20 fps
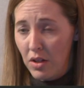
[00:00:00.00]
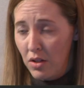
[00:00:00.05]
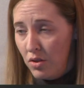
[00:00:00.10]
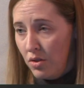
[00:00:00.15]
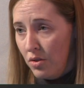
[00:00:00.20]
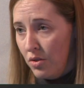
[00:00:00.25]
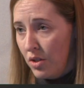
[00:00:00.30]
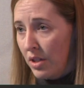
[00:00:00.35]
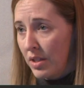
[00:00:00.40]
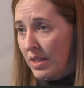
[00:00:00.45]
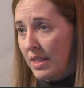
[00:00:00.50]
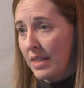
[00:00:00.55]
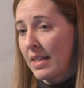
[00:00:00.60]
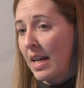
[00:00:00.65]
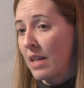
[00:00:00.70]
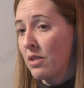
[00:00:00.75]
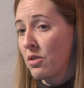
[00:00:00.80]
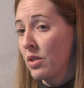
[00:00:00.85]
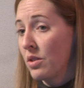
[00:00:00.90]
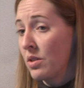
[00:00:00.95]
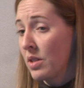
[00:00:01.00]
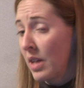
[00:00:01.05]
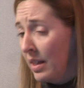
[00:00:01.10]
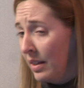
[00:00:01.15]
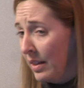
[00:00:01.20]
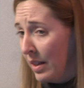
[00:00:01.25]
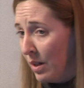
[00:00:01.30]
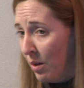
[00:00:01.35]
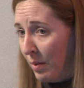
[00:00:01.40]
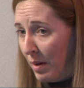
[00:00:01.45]
The New Jersey statute's a
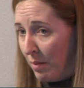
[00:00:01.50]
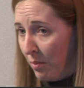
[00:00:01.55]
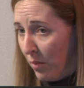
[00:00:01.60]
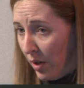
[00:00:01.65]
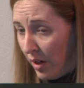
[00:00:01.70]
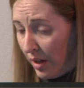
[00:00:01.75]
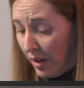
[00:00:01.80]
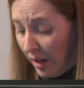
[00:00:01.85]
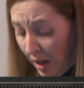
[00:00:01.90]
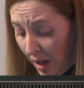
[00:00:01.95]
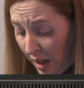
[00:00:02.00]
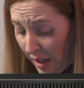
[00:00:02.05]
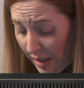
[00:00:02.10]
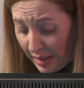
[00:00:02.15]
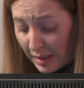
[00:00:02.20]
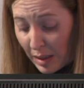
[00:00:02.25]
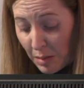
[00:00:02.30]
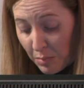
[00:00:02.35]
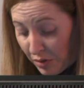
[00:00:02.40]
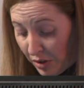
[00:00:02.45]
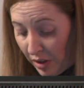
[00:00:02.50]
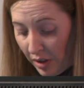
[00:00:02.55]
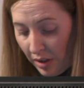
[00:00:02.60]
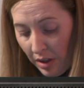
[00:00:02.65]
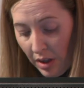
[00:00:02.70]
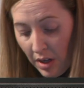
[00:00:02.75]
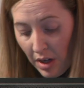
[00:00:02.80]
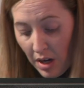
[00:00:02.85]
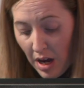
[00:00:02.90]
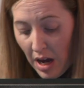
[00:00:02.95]
little bit more liberal.